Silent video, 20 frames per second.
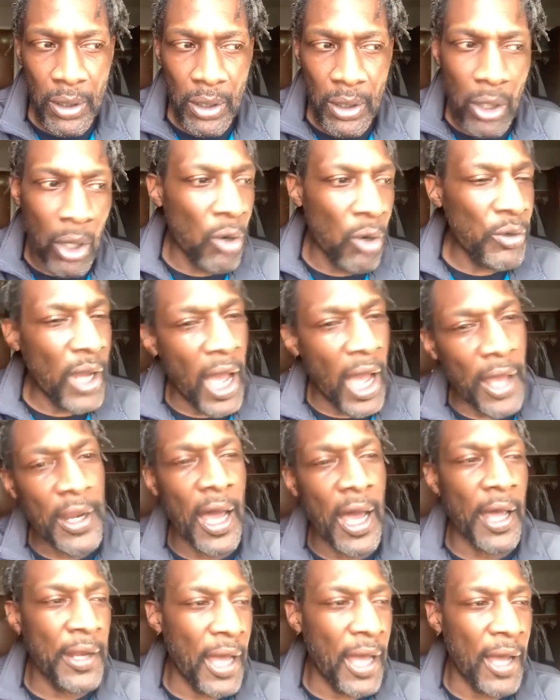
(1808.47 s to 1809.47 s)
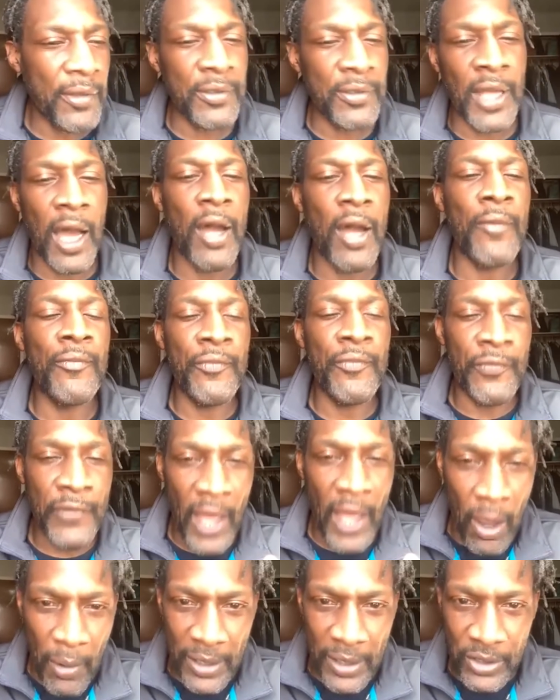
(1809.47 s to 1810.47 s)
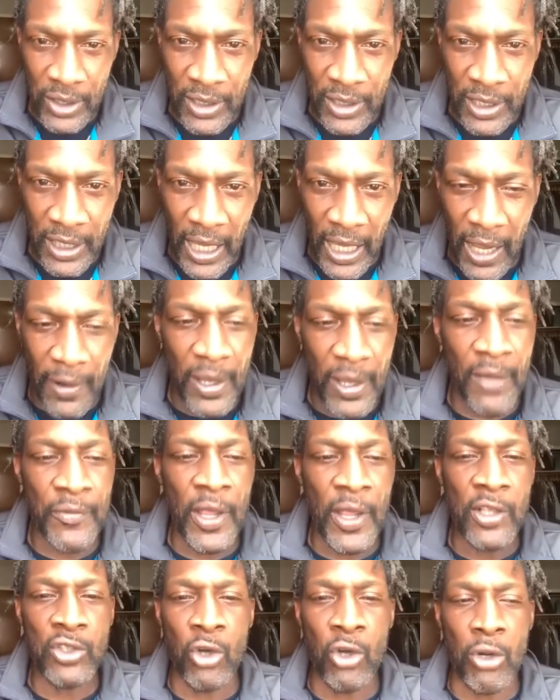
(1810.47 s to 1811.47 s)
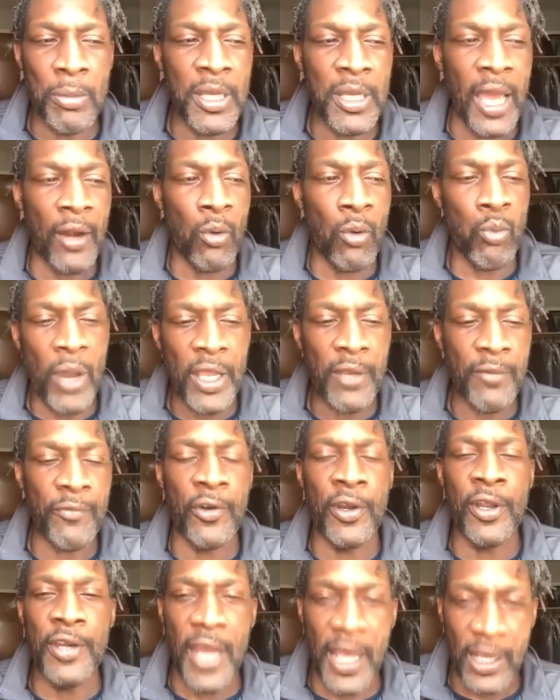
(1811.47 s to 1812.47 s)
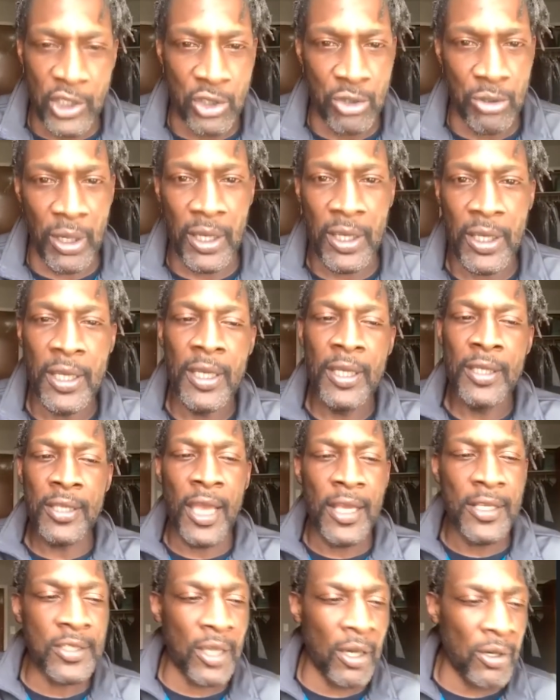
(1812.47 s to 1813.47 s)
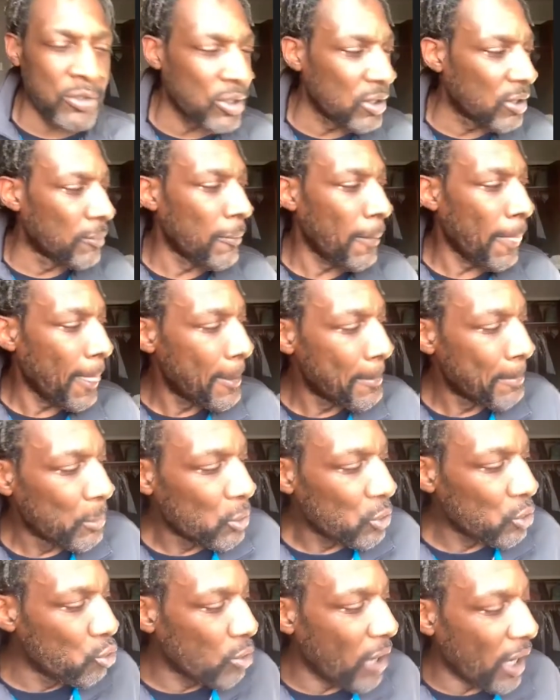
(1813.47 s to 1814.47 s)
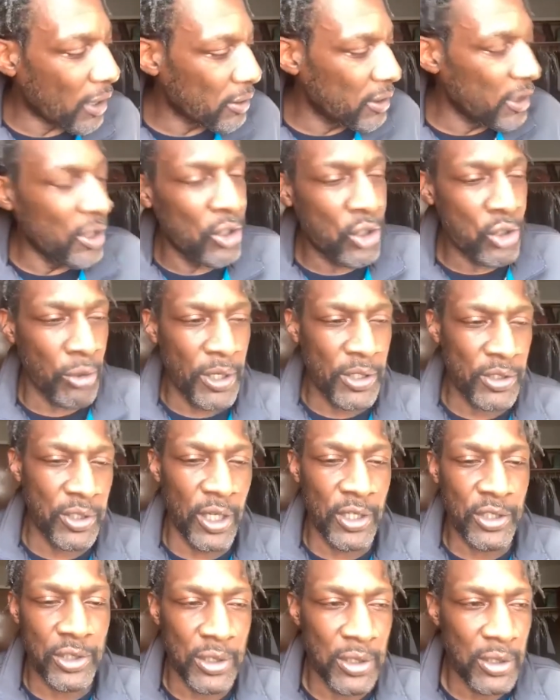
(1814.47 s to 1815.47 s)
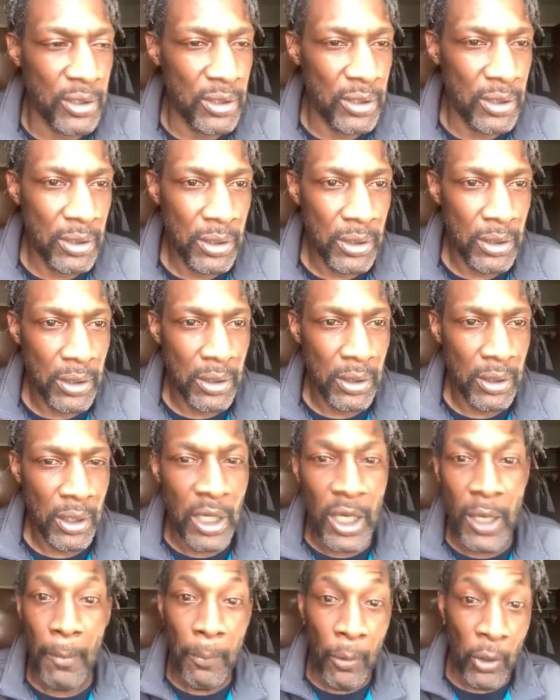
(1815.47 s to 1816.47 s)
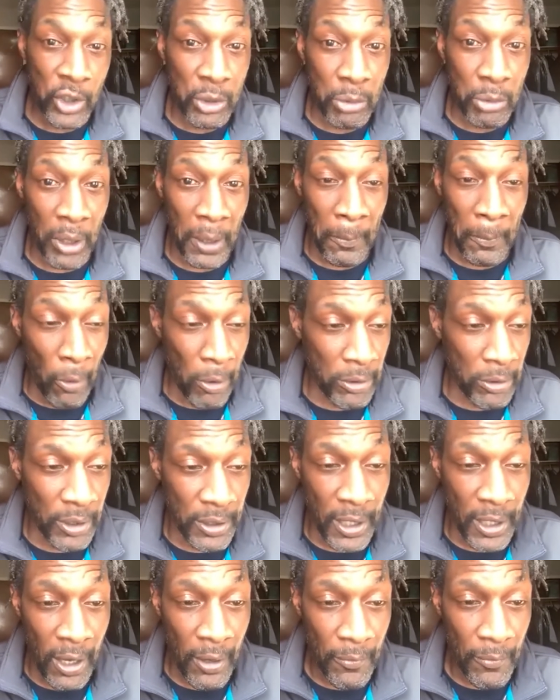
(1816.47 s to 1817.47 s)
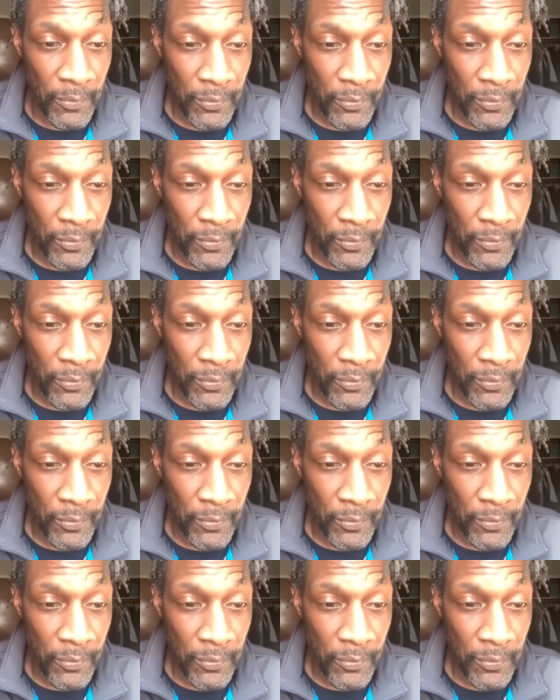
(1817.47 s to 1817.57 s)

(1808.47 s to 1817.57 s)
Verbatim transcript: Oh, no, no, no, no. Now I see again, if they told him he got to wait for the next train, they tells him, you got to leave the train station. He in Bushwick, Brooklyn now.